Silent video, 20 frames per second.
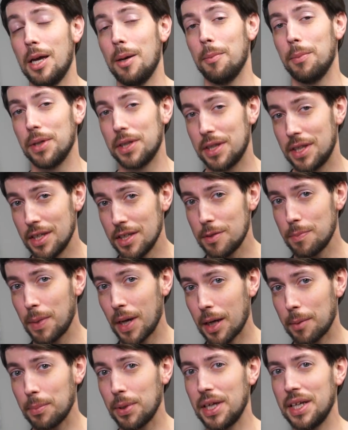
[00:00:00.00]
but this
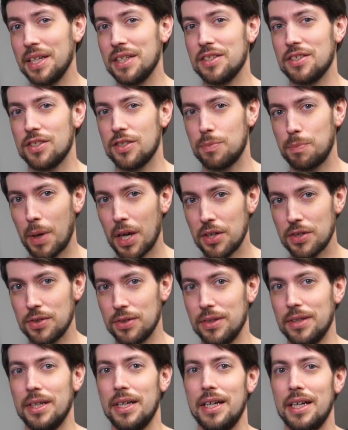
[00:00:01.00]
backplane is
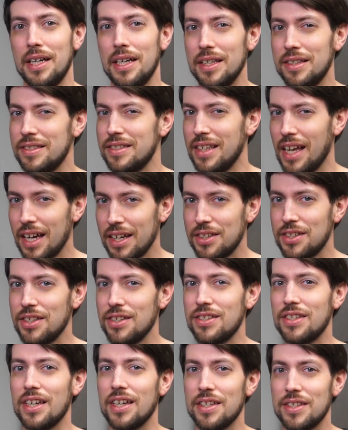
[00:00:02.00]
special. It's not
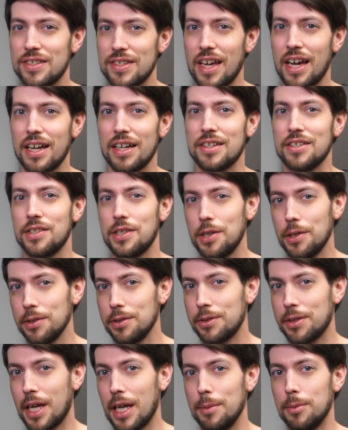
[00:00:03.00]
just a stock
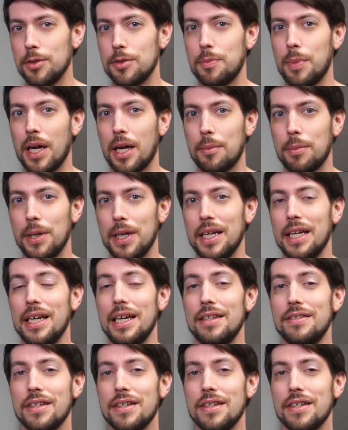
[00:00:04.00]
serial cables backplane, it's